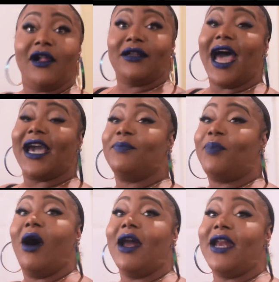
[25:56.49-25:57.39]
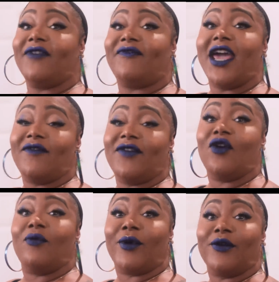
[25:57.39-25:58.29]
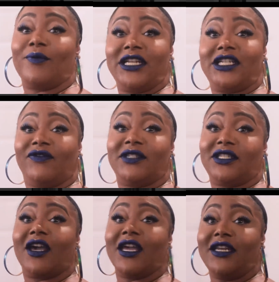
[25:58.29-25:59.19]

I can pawn that if I ever go broke, bitch, from sucking